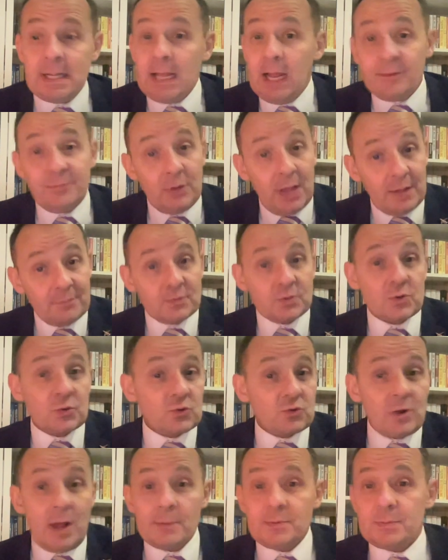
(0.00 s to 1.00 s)
And if you haven't
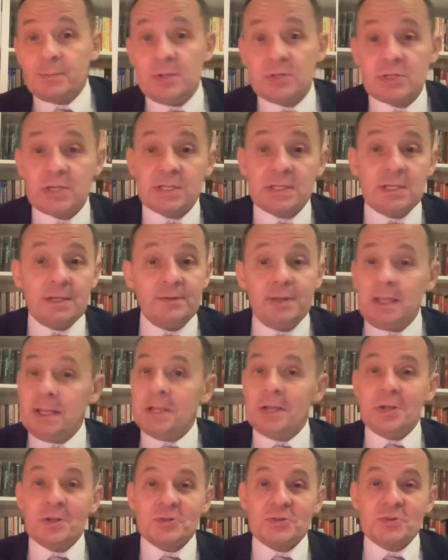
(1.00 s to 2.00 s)
subscribed to BizJet TV,
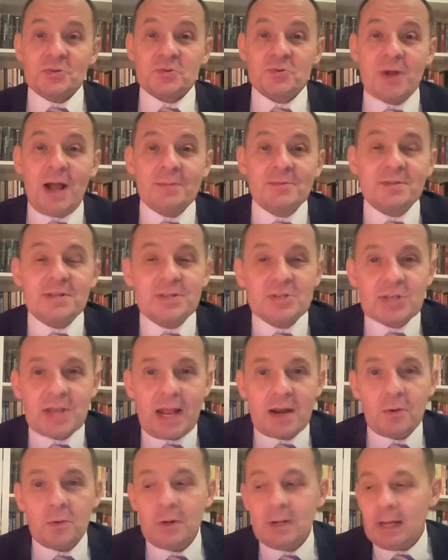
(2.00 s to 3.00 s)
subscribe to this
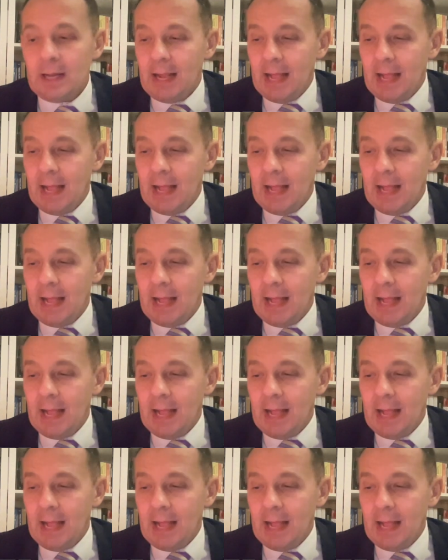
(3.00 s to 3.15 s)
channel.